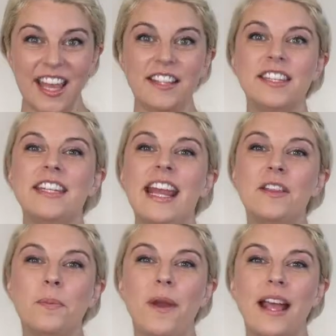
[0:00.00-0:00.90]
Today on
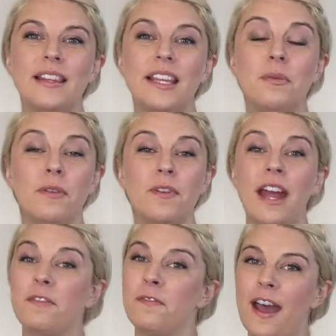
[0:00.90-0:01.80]
the Brad Link, we've got
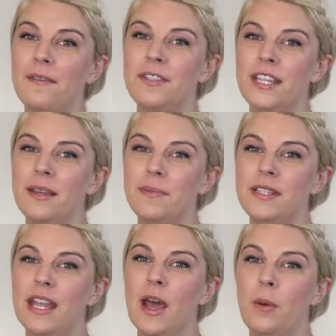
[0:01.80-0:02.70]
5 tips
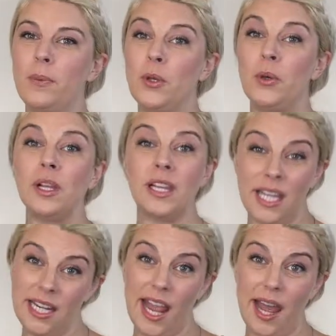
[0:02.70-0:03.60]
to help you
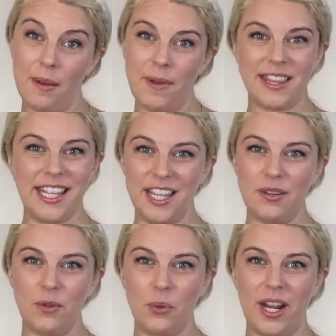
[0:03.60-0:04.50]
clean up at the end
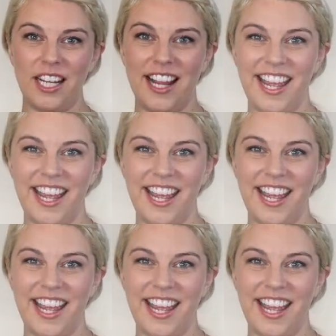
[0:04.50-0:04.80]
of your wedding night.